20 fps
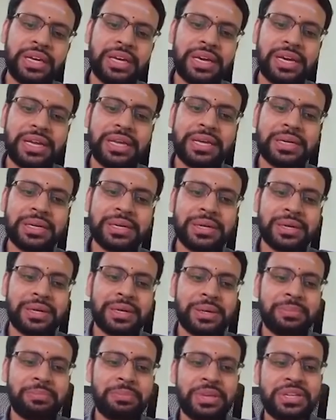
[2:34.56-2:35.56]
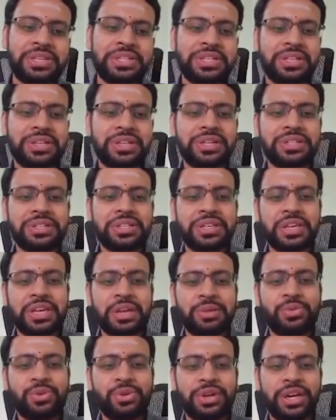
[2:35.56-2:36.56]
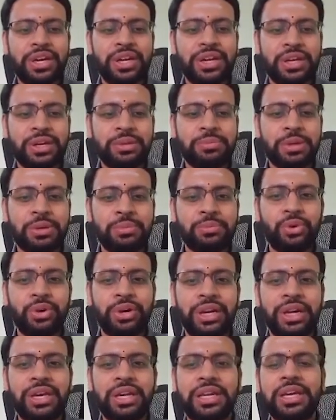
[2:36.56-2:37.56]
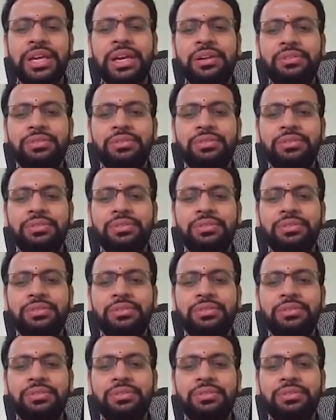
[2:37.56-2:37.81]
earlier picture and think about it in a bit more detail,